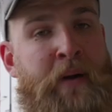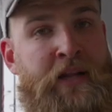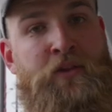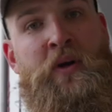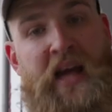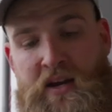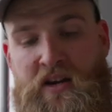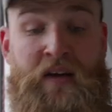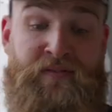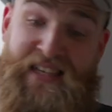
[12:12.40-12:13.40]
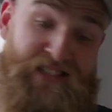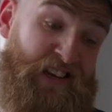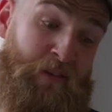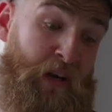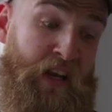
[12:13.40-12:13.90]
Paired together, I've
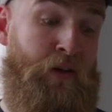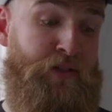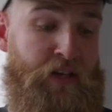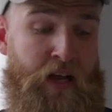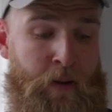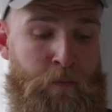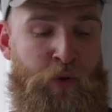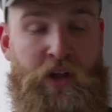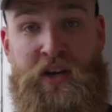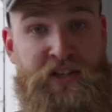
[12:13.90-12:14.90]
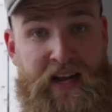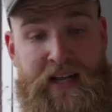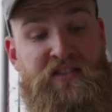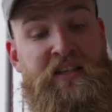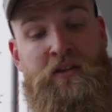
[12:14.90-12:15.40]
tested it with loads. With other
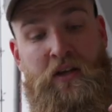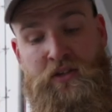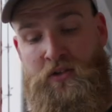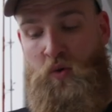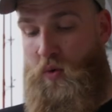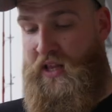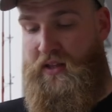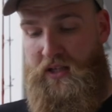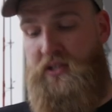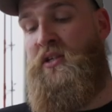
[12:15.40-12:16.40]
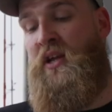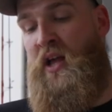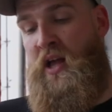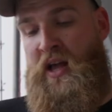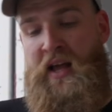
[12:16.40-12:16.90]
jigheads, it doesn't do what it does.
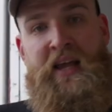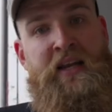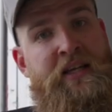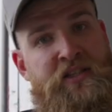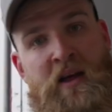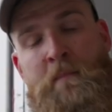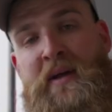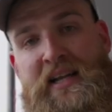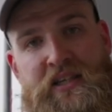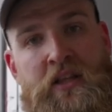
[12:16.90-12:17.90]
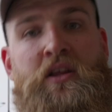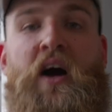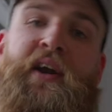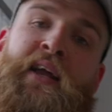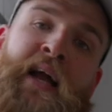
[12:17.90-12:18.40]
It has an amazing
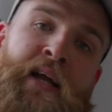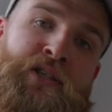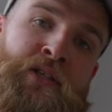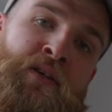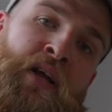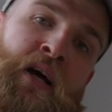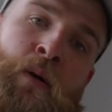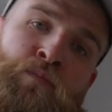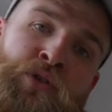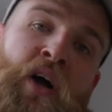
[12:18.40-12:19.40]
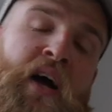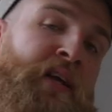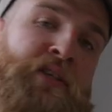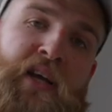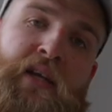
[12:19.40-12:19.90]
darting action.
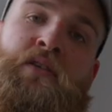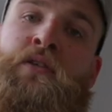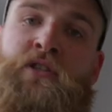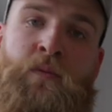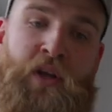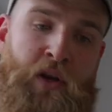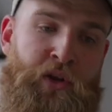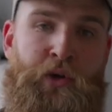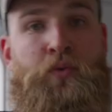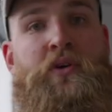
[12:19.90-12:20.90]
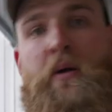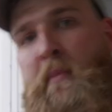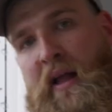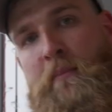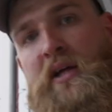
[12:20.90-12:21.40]
Darting jigs are not something new. The
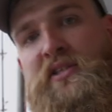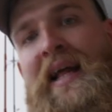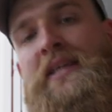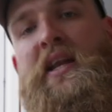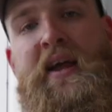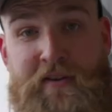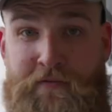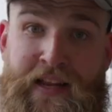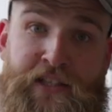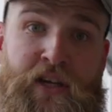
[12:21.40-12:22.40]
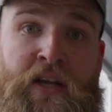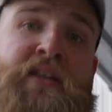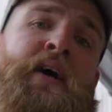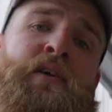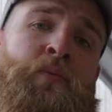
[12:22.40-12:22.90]
Megabass X layer flat
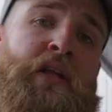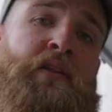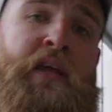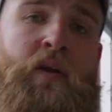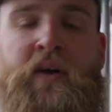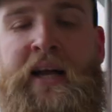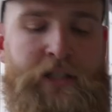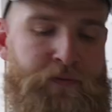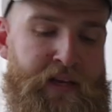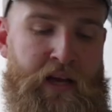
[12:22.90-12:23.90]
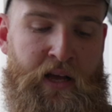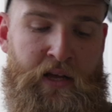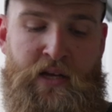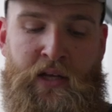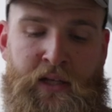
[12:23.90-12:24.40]
side down with a Decoy
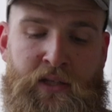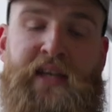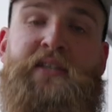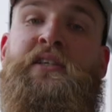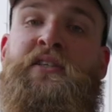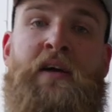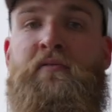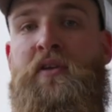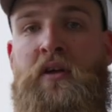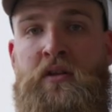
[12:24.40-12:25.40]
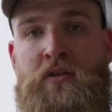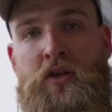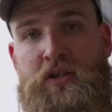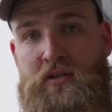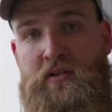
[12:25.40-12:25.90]
SV67
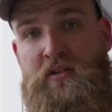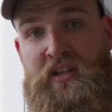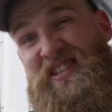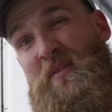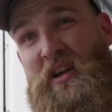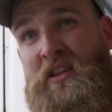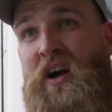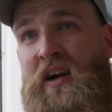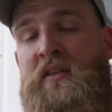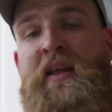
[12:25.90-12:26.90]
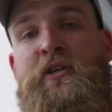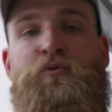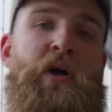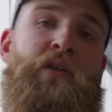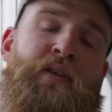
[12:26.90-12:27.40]
does a similar darting thing
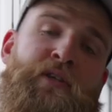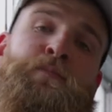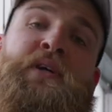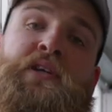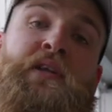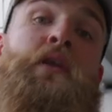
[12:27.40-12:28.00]
as well, and especially